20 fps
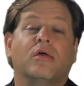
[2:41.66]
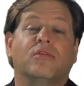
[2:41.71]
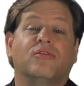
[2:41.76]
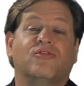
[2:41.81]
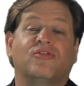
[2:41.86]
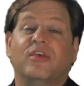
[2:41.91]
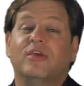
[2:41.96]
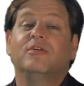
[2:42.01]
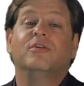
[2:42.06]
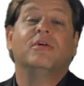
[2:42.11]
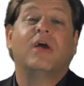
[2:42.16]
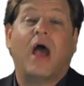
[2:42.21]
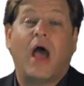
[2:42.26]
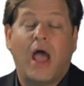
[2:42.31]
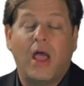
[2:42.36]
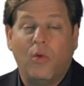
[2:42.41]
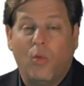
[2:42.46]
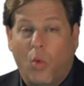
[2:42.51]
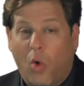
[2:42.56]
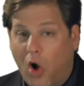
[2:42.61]
Single
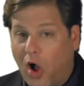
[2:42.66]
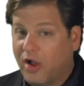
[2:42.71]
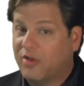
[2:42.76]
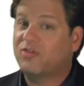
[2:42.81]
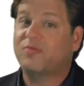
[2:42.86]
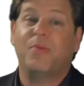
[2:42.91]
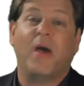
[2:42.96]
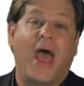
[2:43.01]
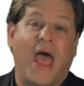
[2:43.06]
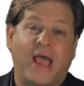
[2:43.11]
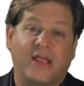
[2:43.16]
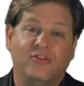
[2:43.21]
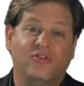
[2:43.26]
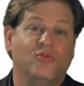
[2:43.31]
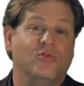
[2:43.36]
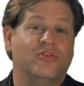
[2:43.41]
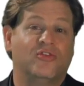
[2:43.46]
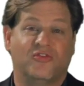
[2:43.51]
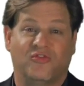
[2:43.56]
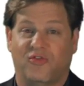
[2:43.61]
guy walks back
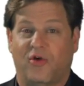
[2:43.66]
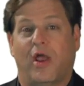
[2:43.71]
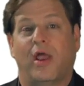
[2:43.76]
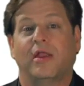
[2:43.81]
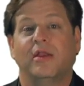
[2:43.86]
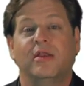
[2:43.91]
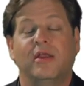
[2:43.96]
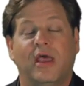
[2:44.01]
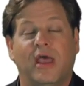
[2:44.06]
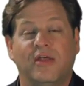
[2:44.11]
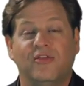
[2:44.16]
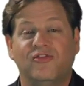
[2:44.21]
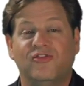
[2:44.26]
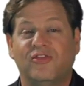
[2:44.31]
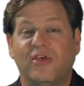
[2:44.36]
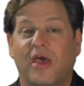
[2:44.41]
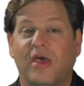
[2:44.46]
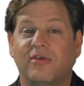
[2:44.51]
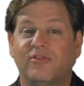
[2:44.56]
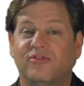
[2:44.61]
to his friend and
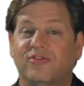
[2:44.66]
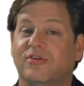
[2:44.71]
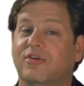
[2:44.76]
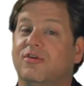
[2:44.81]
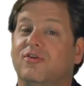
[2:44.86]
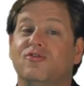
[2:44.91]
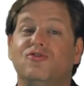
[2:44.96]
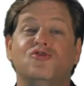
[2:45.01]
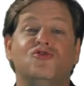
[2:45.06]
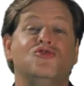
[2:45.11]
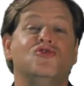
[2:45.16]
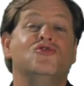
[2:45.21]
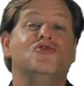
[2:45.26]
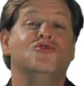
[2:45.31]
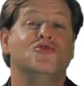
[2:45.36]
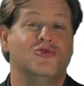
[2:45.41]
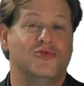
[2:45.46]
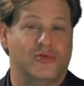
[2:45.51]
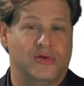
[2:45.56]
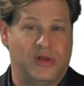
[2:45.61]
says,
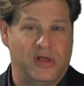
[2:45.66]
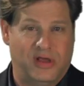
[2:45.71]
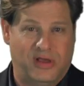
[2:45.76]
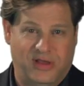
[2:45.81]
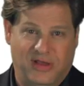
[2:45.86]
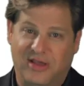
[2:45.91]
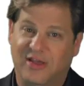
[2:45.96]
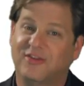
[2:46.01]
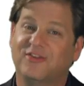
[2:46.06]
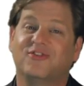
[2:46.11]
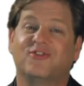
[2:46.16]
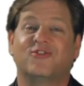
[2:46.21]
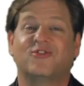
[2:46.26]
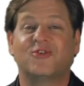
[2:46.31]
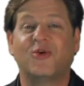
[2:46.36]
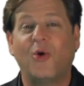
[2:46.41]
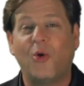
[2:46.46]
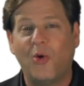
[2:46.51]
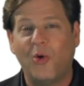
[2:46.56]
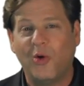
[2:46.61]
dude,
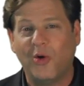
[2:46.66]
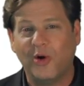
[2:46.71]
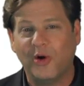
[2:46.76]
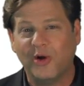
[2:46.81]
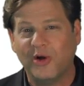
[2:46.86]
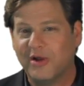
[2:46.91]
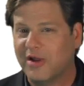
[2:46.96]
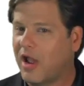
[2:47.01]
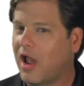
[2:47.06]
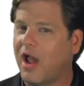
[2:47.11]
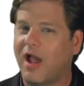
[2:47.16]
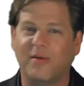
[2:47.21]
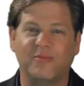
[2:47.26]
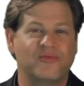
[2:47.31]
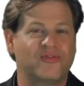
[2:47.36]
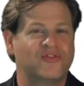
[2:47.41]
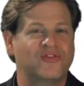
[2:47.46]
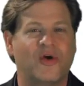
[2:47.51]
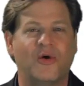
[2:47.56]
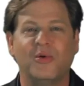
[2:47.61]
score,
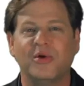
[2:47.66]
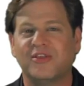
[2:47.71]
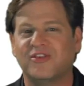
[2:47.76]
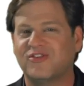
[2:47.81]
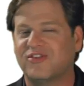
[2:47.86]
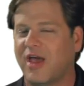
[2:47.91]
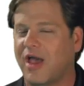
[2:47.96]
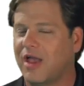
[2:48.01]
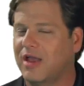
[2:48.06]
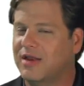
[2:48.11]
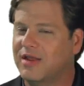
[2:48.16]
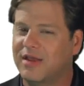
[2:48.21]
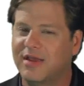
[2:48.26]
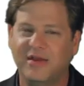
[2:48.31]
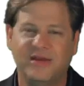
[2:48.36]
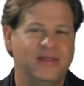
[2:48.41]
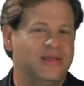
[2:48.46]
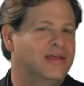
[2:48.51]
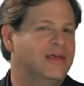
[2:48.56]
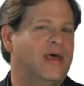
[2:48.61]
I'm so
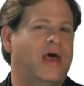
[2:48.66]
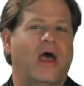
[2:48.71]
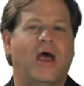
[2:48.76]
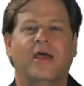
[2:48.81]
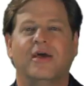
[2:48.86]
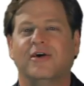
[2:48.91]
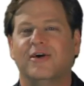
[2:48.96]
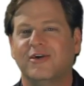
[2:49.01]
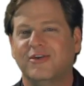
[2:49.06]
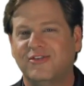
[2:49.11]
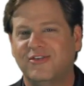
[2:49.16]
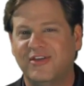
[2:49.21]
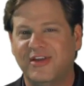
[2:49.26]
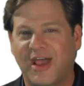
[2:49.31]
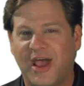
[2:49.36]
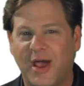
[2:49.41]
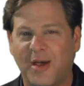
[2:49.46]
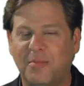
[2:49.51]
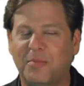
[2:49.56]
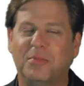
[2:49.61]
excited, I hooked it
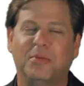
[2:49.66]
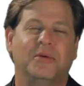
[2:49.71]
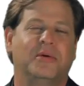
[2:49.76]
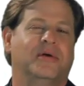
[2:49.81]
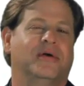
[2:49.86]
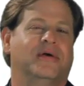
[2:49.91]
up.